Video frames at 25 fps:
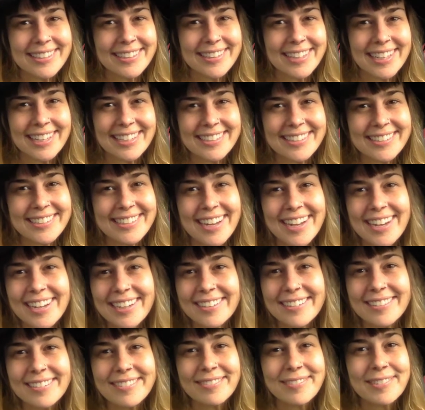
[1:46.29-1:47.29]
that's
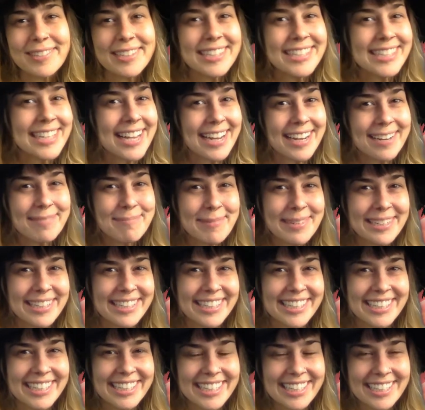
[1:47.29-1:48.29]
not what's
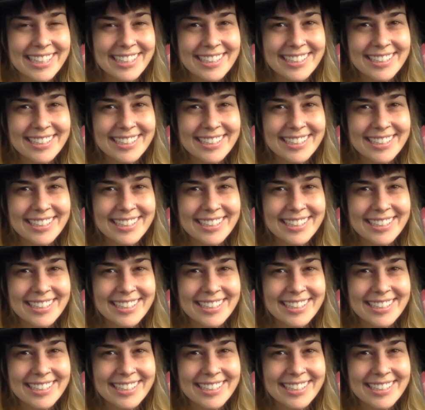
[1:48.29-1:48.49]
happening.